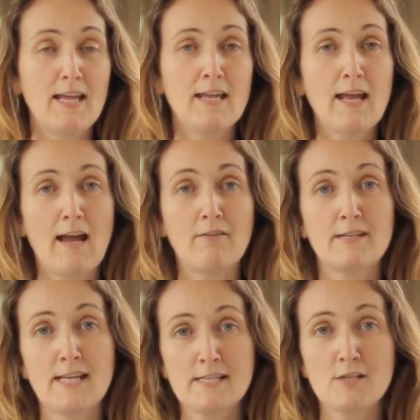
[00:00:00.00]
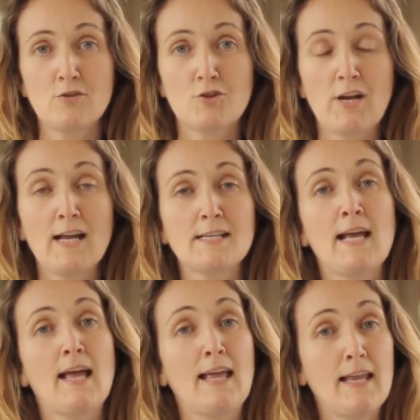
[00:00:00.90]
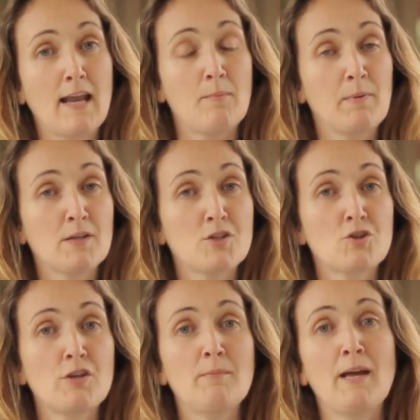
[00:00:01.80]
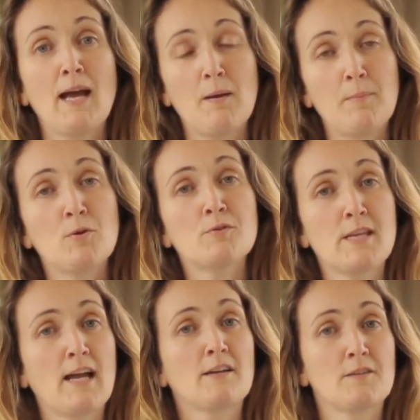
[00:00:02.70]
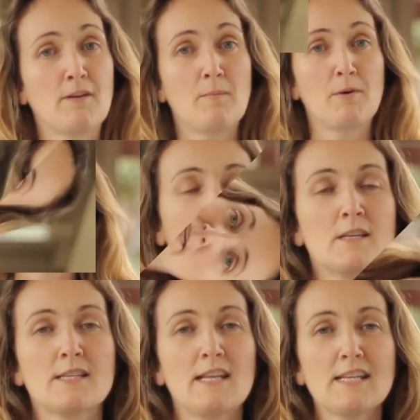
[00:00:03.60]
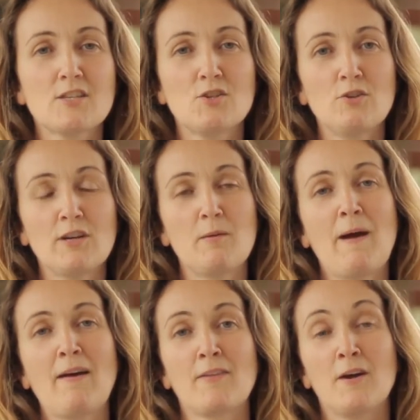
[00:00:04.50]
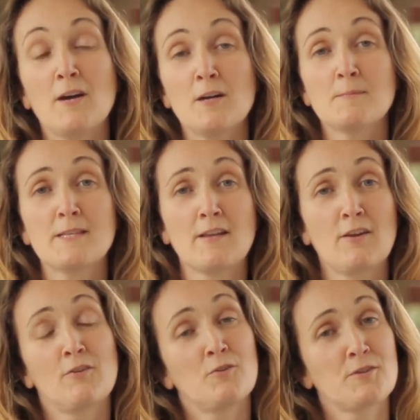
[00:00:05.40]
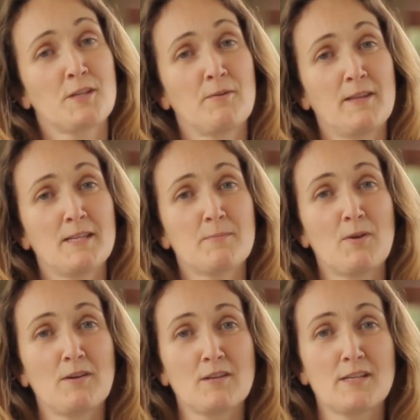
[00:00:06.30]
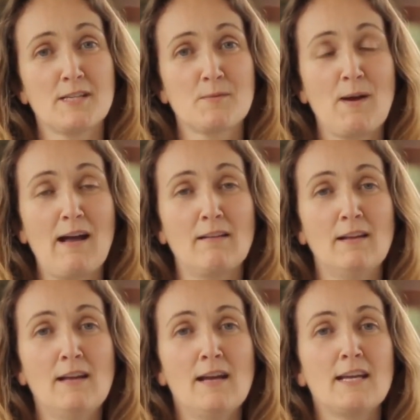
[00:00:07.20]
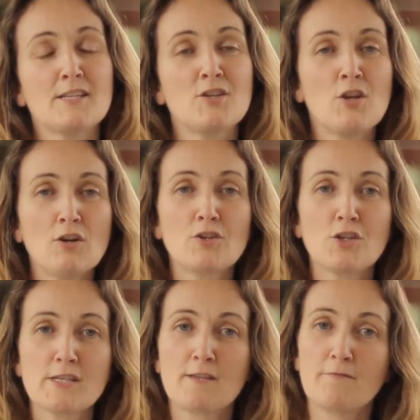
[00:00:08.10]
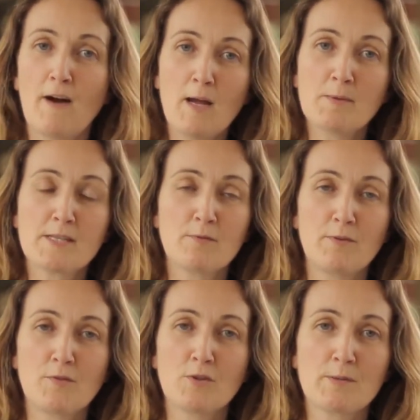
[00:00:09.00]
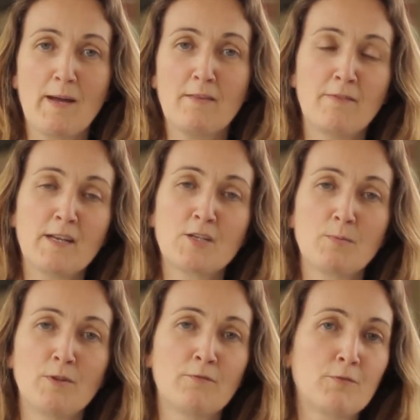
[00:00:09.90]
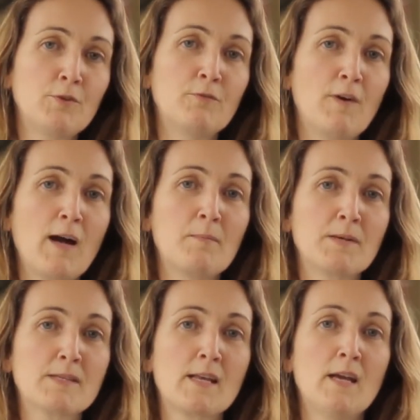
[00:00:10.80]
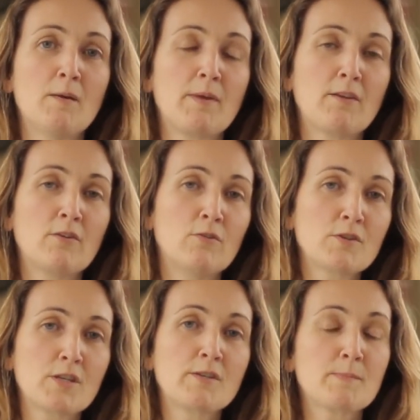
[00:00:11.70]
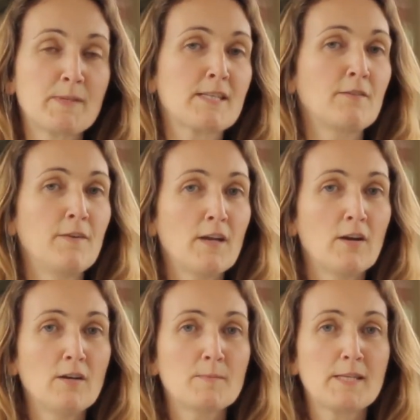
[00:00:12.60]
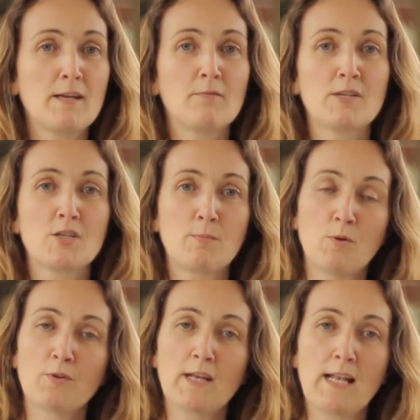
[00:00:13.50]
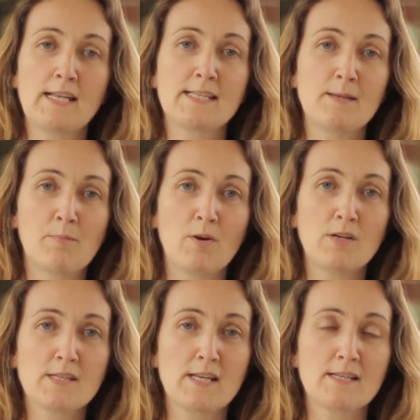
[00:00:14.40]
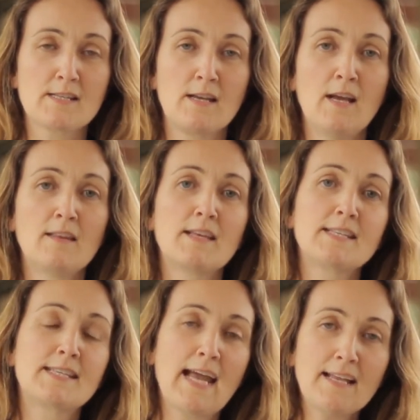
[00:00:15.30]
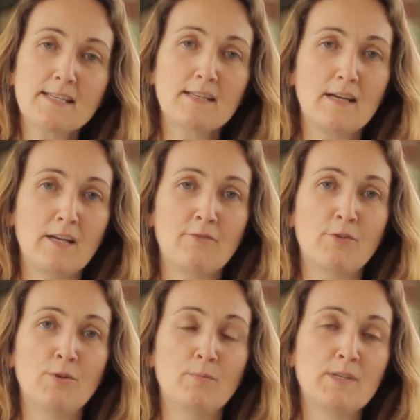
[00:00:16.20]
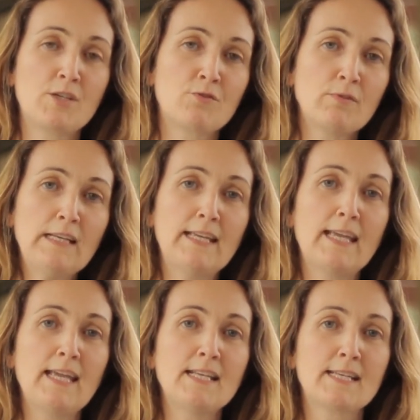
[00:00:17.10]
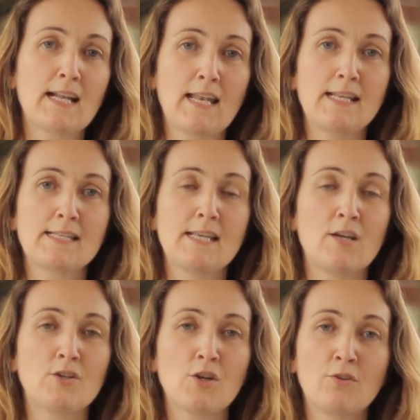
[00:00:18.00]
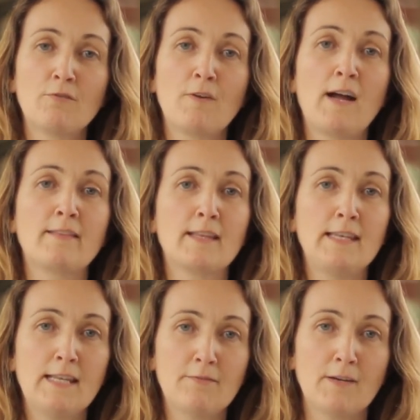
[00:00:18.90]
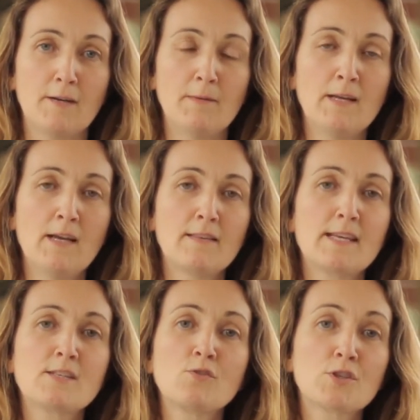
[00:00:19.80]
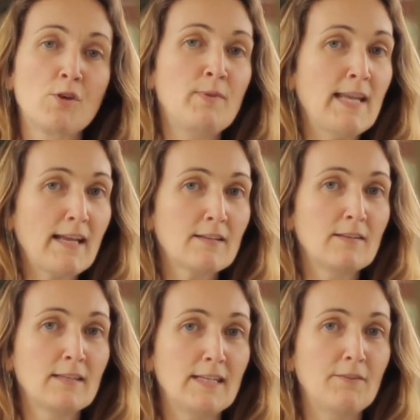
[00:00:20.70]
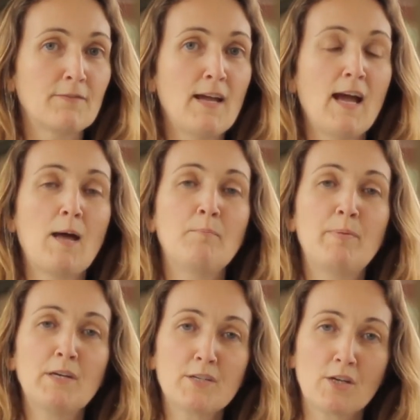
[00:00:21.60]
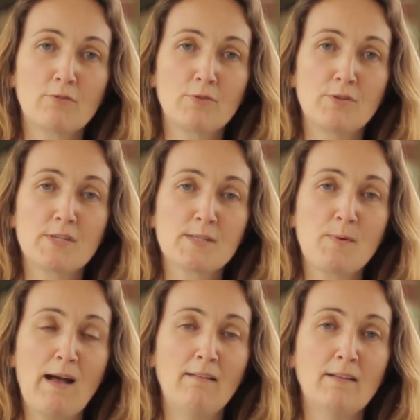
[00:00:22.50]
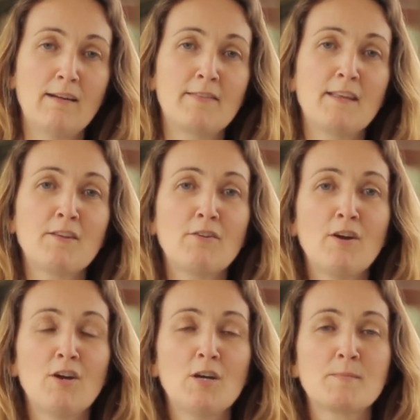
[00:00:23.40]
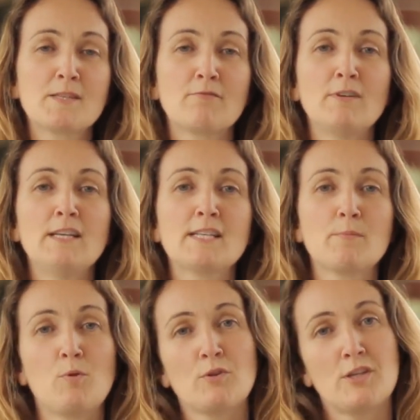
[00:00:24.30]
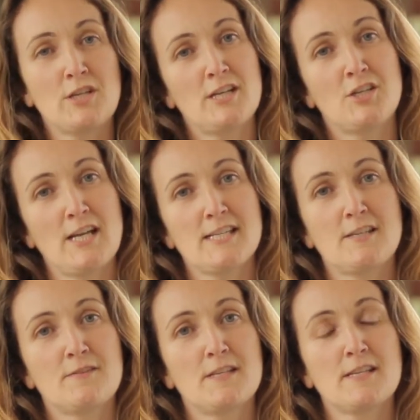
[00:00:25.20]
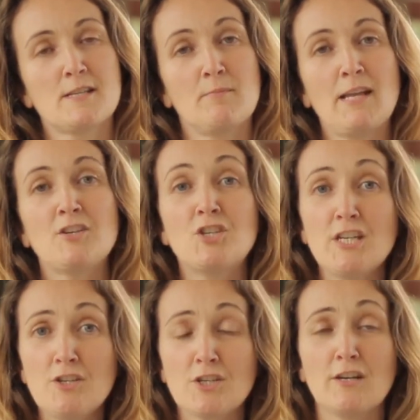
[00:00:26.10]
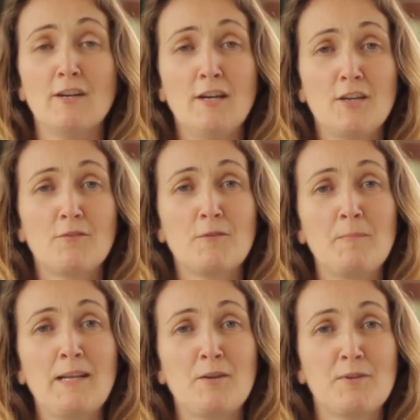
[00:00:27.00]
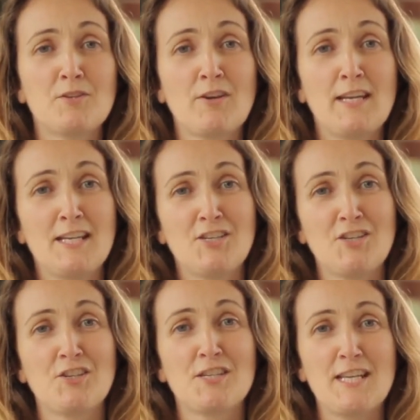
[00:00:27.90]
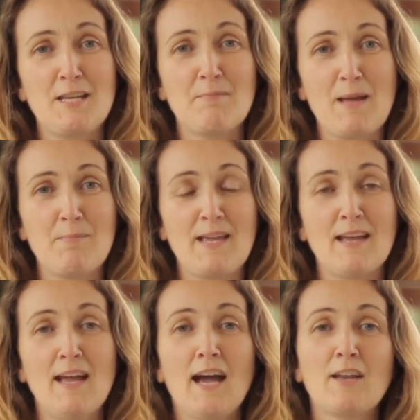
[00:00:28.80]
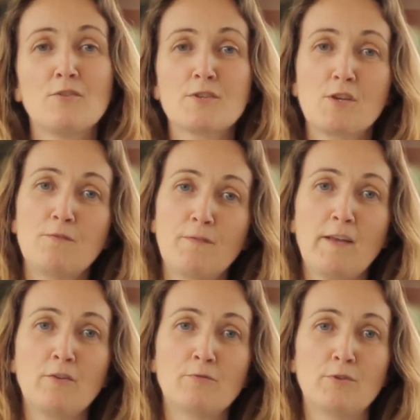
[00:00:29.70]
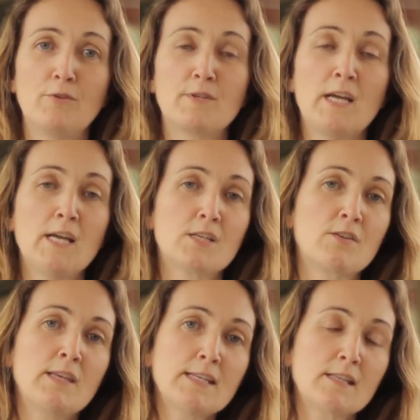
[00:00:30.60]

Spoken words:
in our intestinal tract, in our bloodstream, and pulls it out of our body. So let's talk about the herbs that are also in this product as well. It's not just the fibers that we've talked about, the vegetable and fruit fibers, but there are also specific herbs here which support the cleansing process. There's dandelion root, which is really key to cleansing and tonifying the liver. There's also nettle leaf and burdock root as well. And then there are herbs that really support the digestive system, like ginger. You're familiar with drinking ginger tea maybe, and also fennel root. So